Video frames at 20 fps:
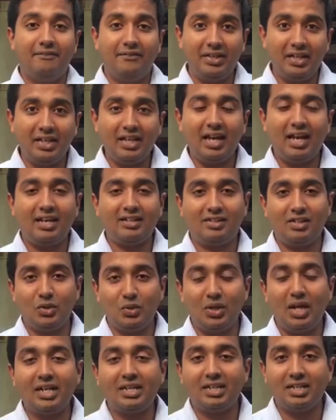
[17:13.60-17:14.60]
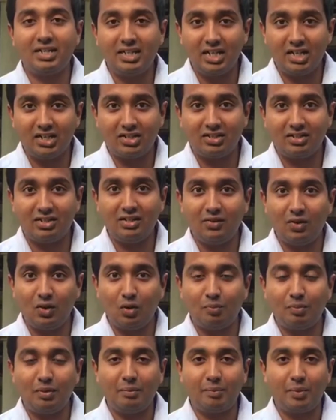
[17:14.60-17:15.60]
We as the United Nations
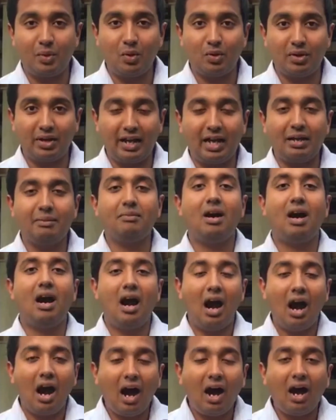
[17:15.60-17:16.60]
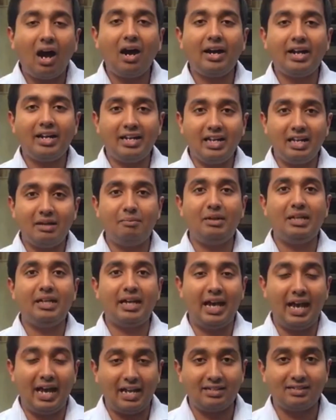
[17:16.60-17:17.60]
Development Program are enabling
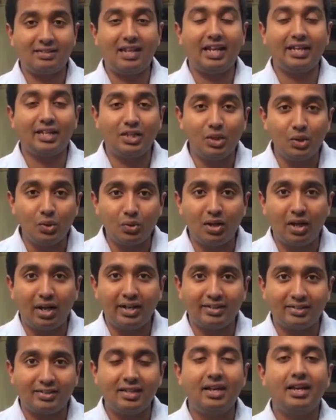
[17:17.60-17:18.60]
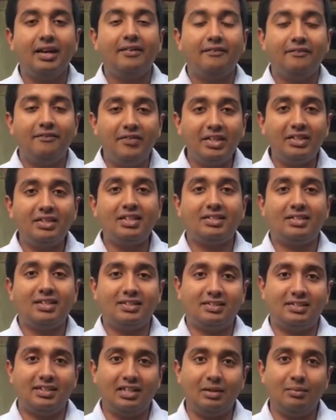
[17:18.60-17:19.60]
hands like you guys with the
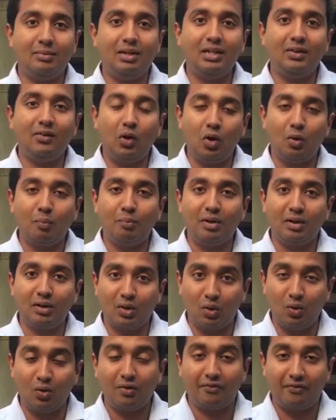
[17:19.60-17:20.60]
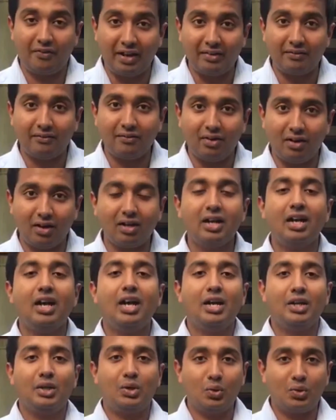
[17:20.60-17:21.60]
Sustainable Development Goal framework
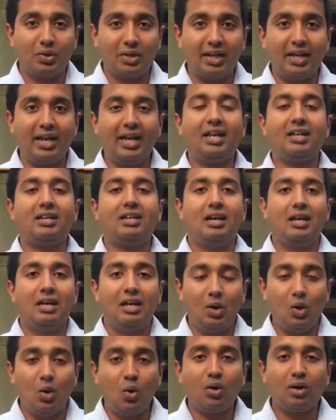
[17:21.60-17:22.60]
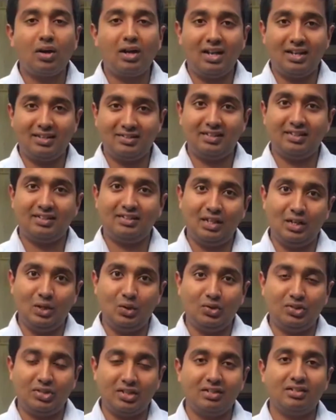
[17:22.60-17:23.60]
to create long-lasting
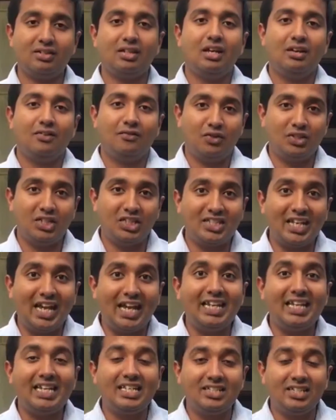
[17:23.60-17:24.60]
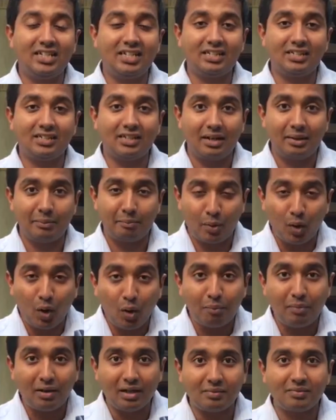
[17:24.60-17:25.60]
solutions for the challenging
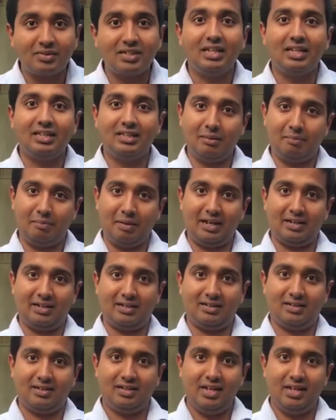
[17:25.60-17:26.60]
problems in the planet.